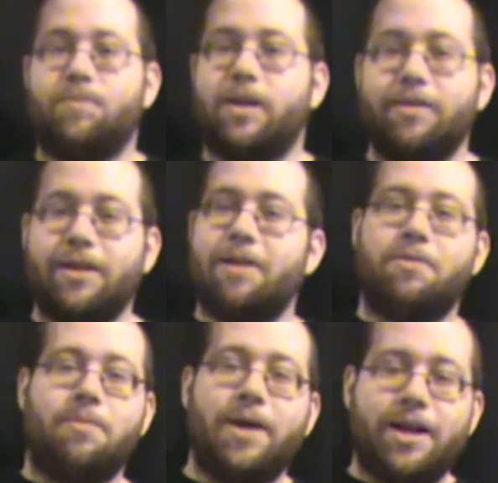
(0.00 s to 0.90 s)
So I thought I
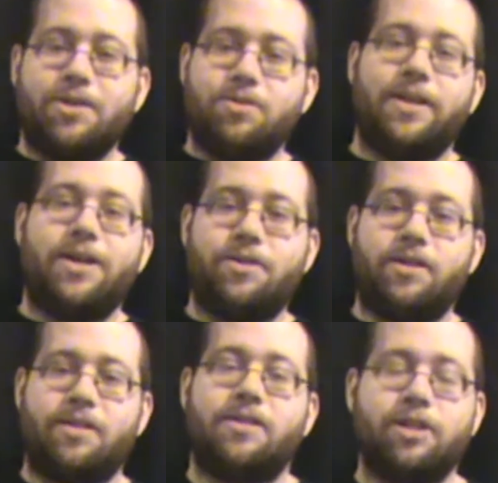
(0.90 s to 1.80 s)
would go back and do that
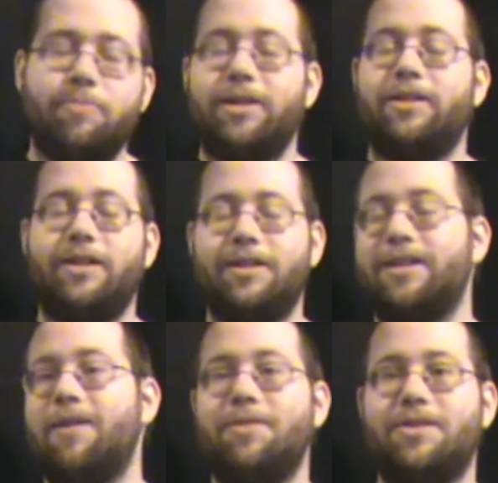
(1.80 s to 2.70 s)
justice, especially
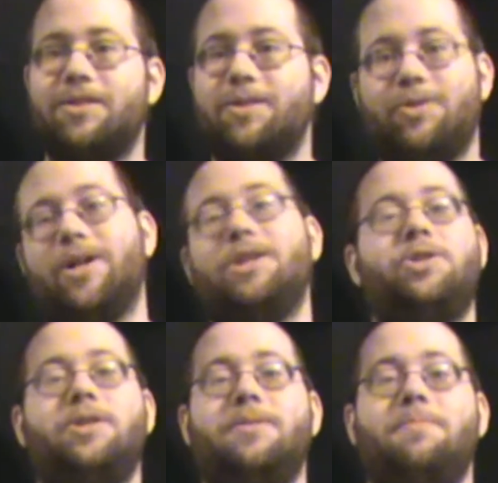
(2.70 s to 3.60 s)
because that was a
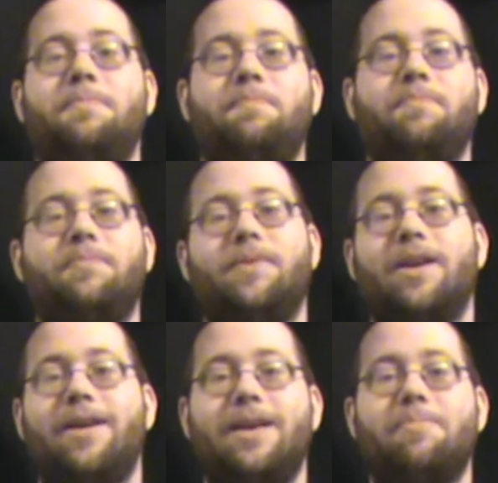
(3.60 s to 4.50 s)
suggestion,
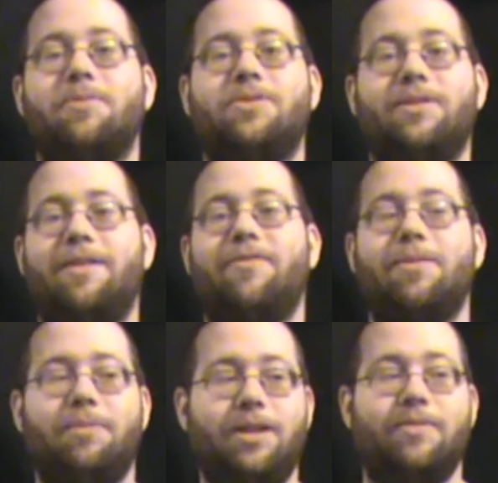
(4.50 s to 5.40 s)
and that person left,
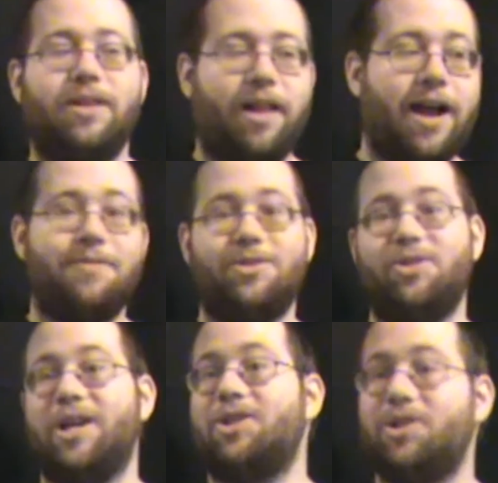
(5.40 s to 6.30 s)
I believe, a lot of
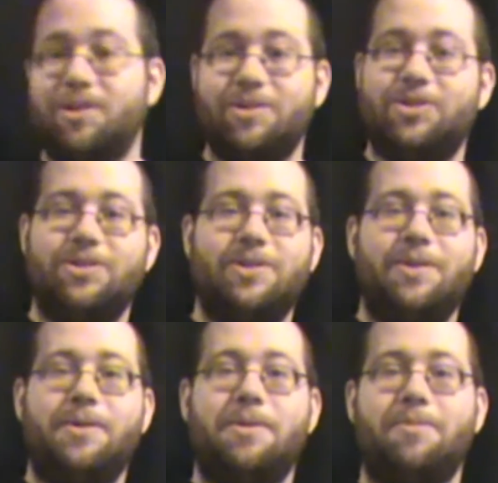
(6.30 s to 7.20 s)
suggestions,
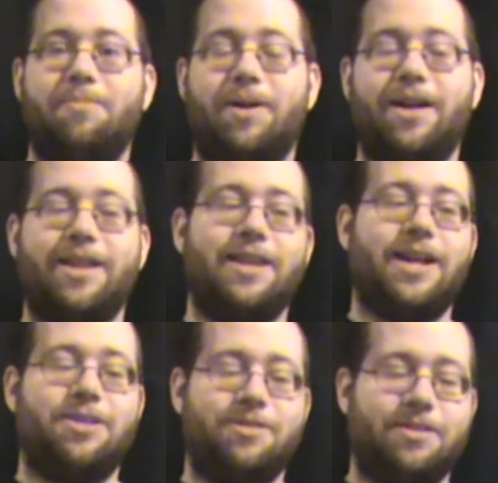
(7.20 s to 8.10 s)
but I
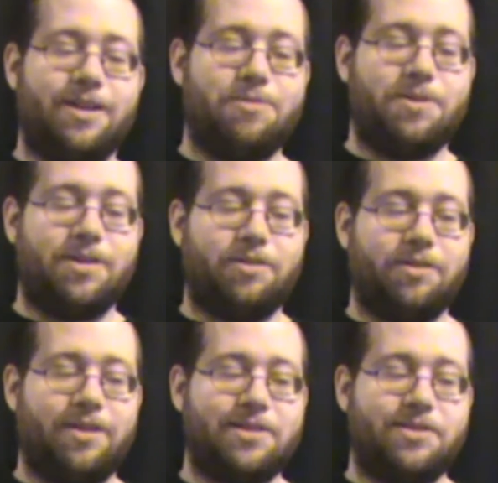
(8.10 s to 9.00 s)
think I took that one a
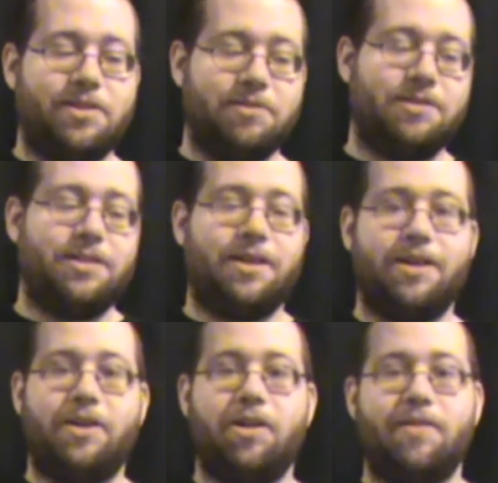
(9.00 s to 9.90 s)
little less seriously
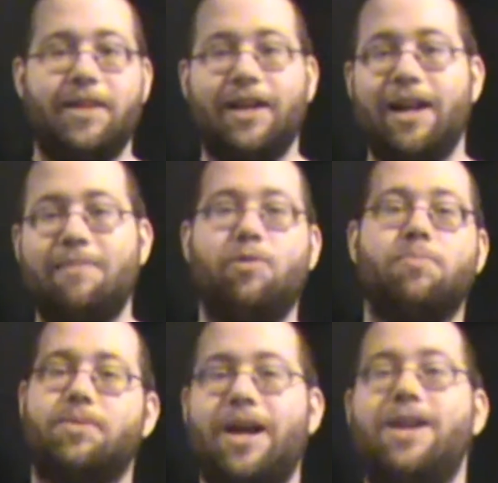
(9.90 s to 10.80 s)
than I could have. I think it had
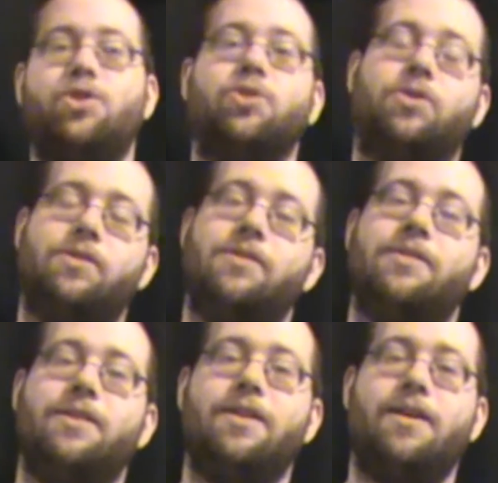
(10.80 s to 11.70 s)
more potential
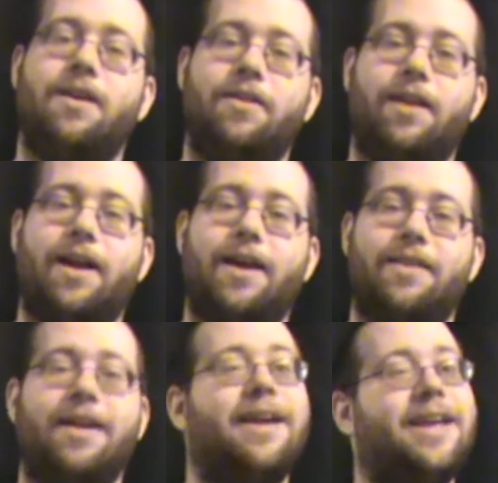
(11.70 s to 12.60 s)
than
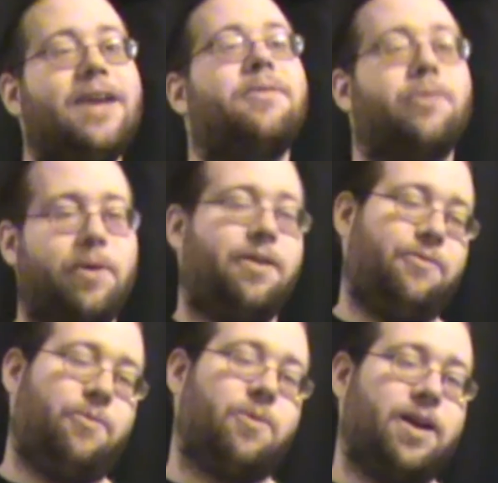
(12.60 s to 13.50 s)
I gave it
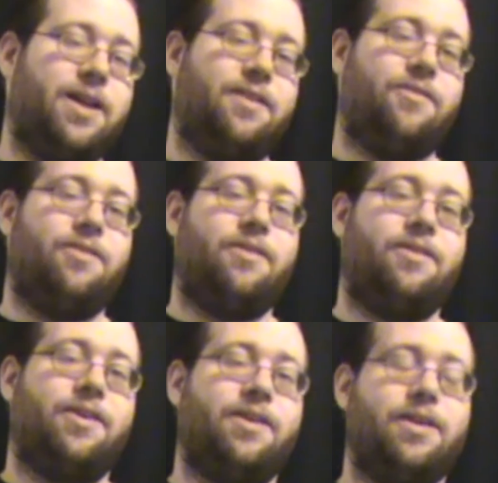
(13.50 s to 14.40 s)
credit for, and
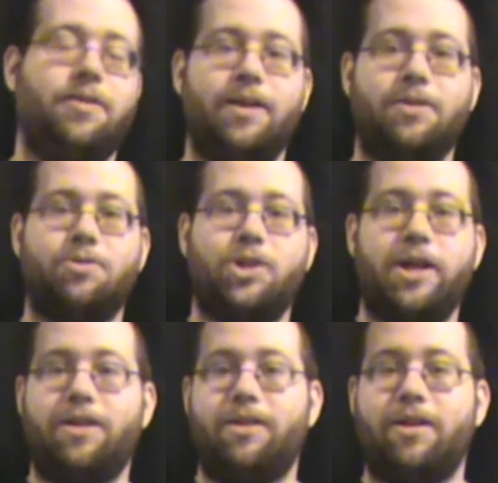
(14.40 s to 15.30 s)
here you guys are
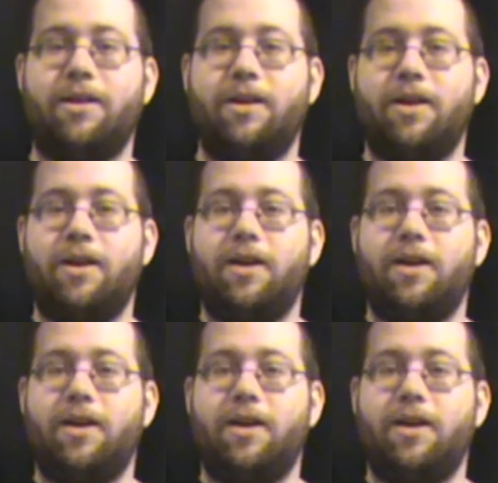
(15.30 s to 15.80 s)
seeing the